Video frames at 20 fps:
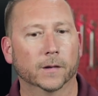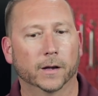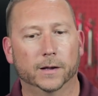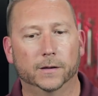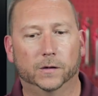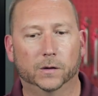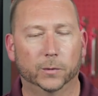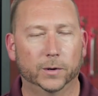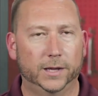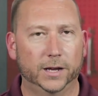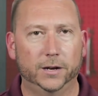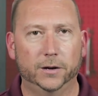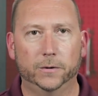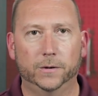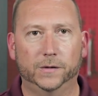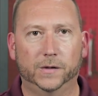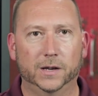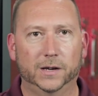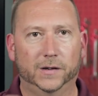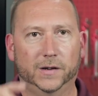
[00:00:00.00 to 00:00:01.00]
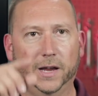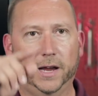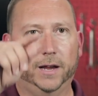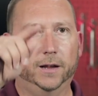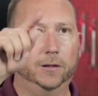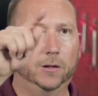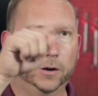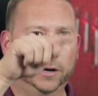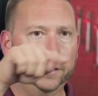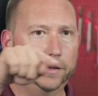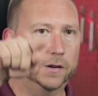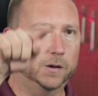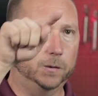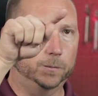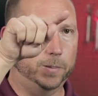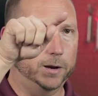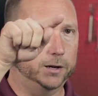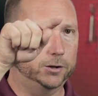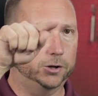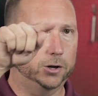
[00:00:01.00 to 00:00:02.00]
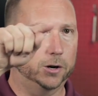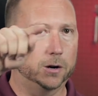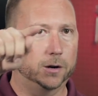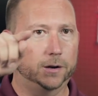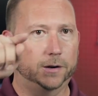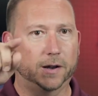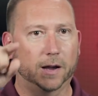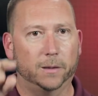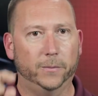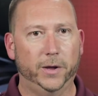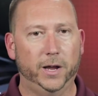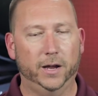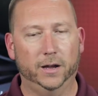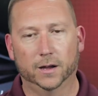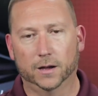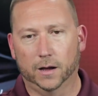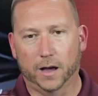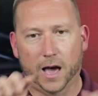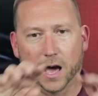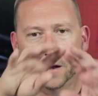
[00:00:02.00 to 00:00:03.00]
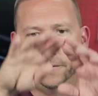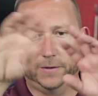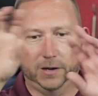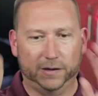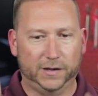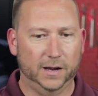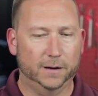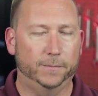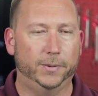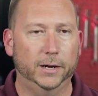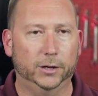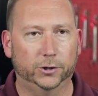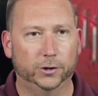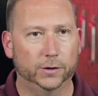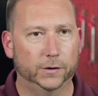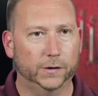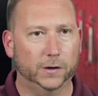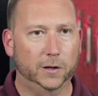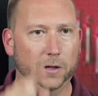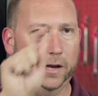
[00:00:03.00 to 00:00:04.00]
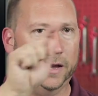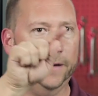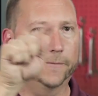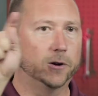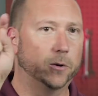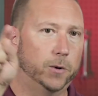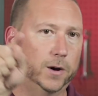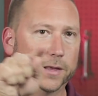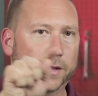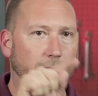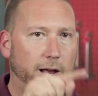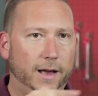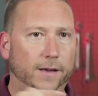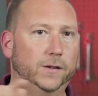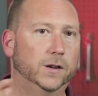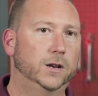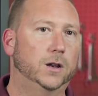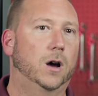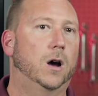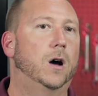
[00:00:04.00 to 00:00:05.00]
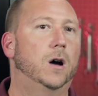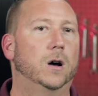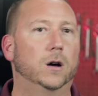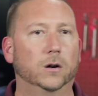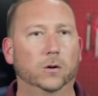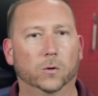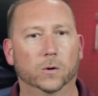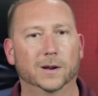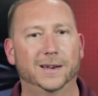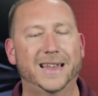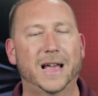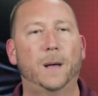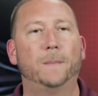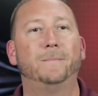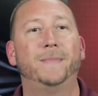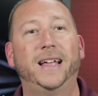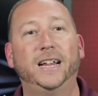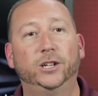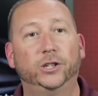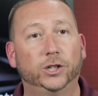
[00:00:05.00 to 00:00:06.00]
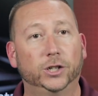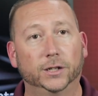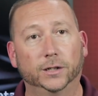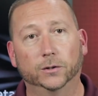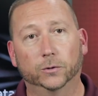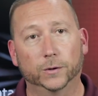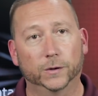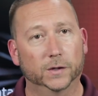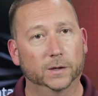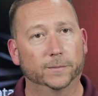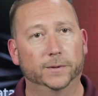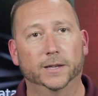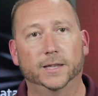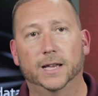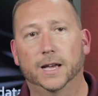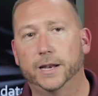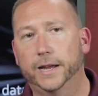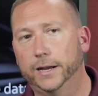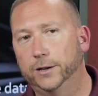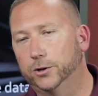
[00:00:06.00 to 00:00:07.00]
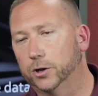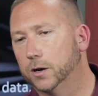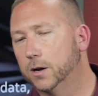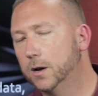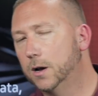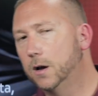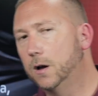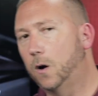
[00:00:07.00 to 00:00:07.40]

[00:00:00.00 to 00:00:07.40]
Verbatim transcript: And so what they do is they say, look at this picture and tell me out of these 10 pictures, click everyone that has a dog or a Dalmatian or something of that nature.